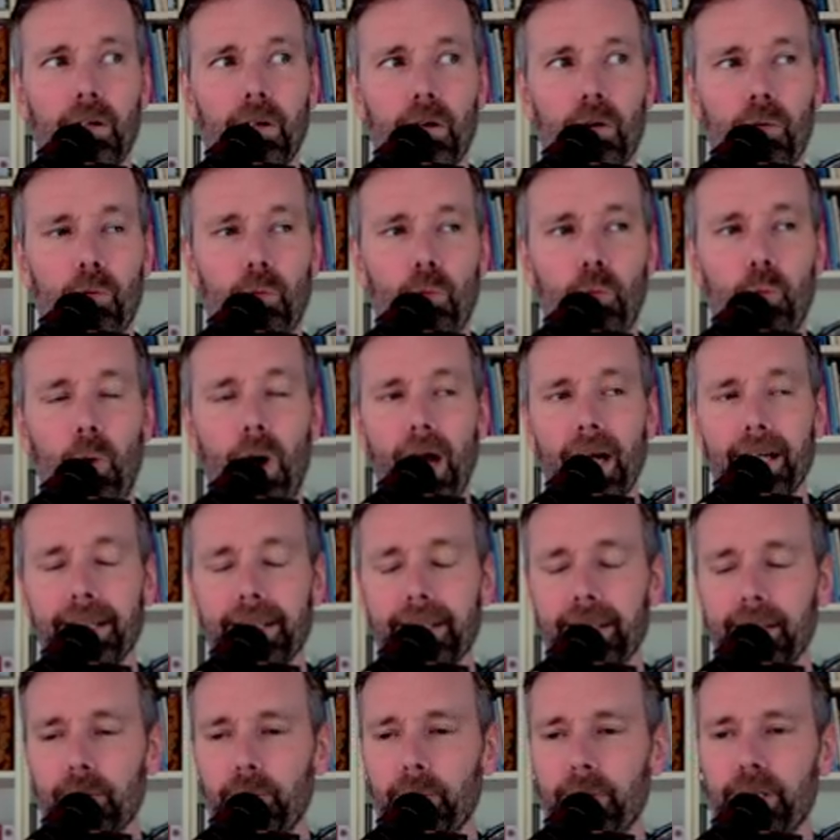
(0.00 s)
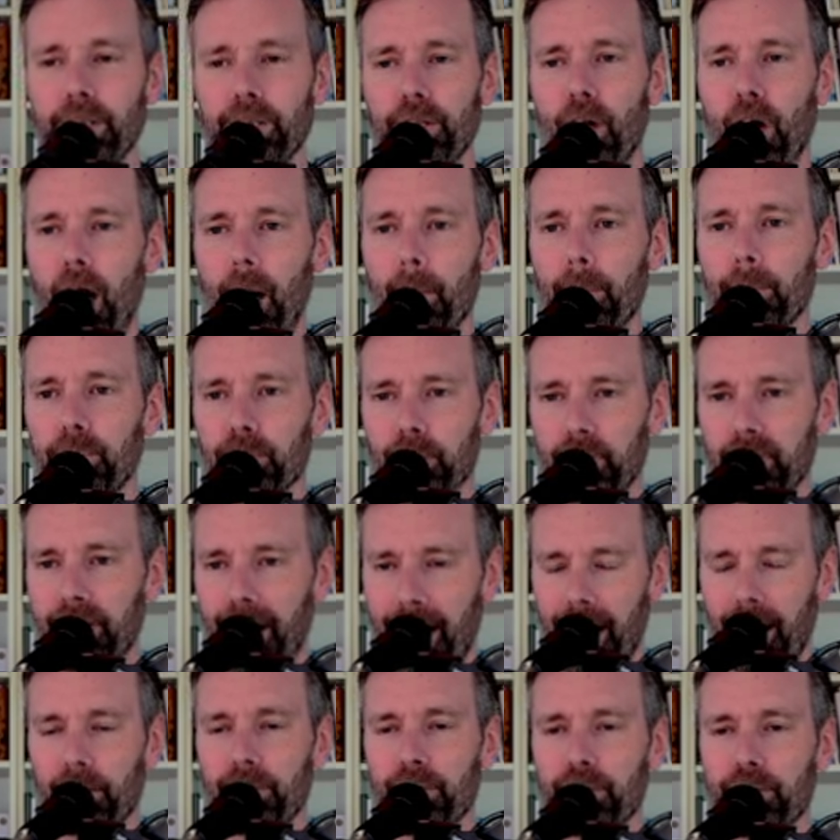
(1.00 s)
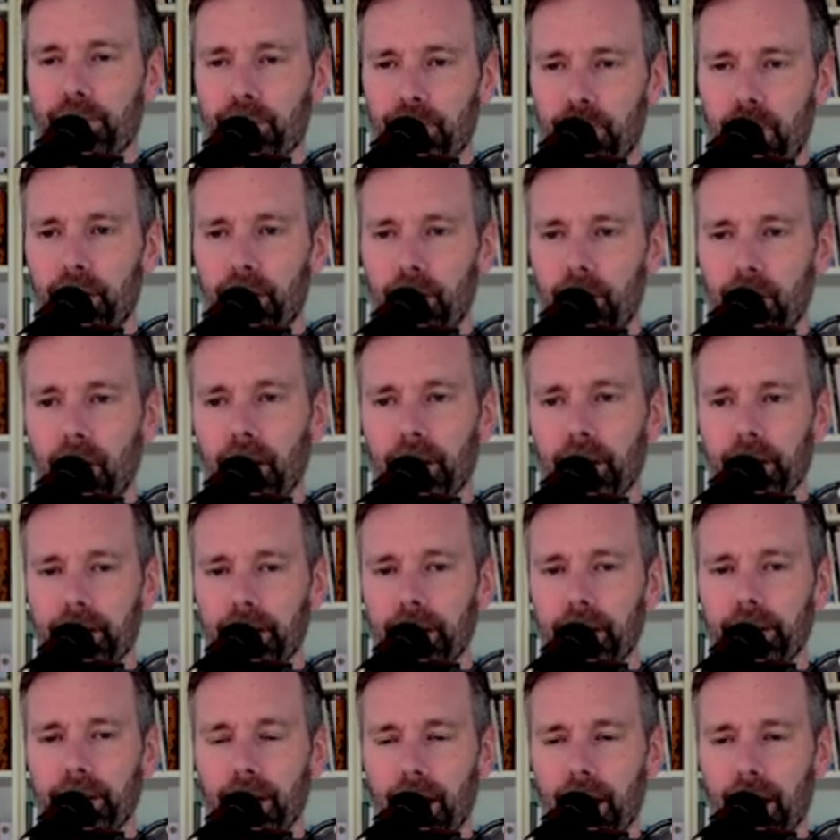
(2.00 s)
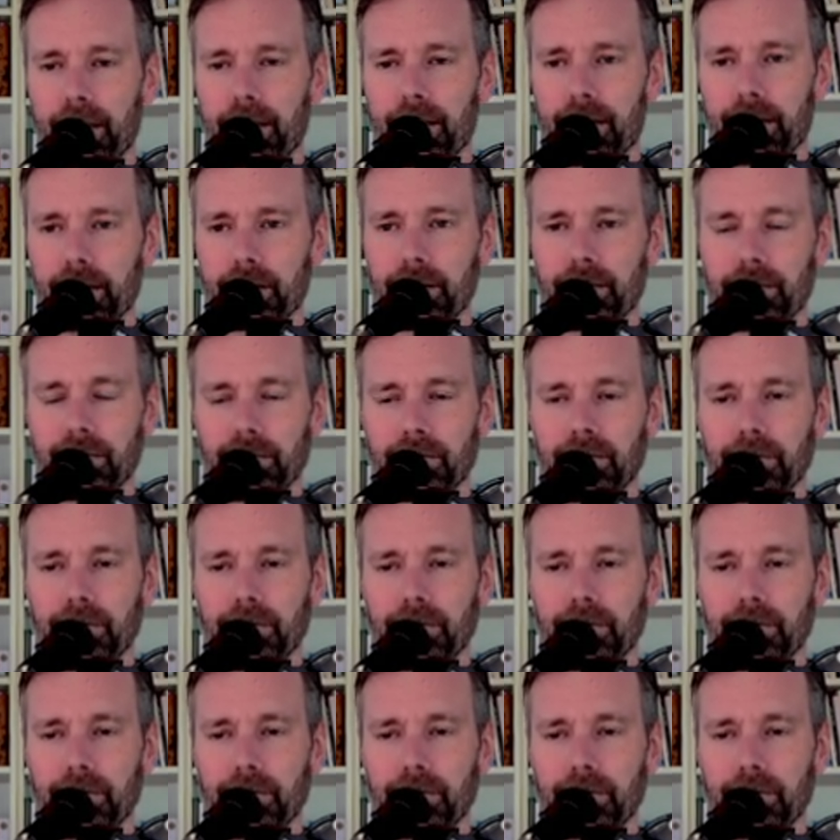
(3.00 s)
Why can we not pronounce Chaturanga Dandasana?